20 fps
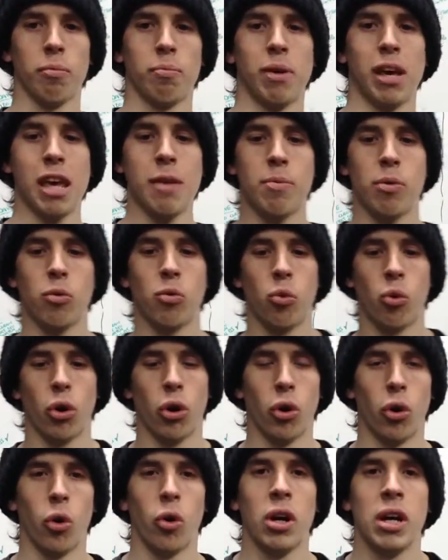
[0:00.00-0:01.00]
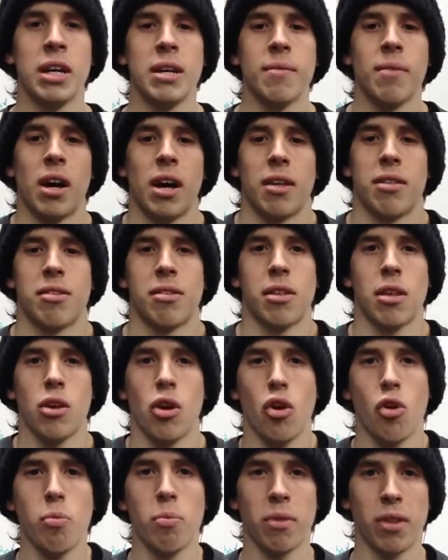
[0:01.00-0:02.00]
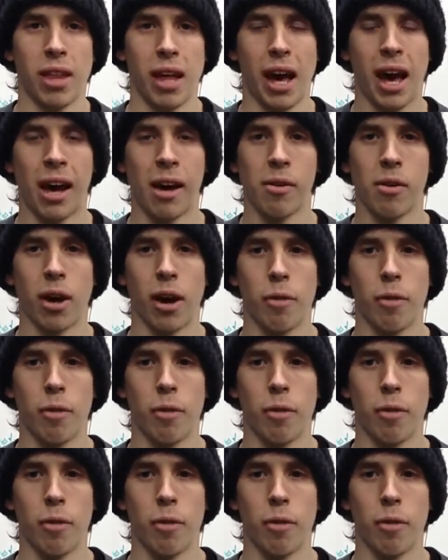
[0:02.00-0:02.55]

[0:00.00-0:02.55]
people will assume that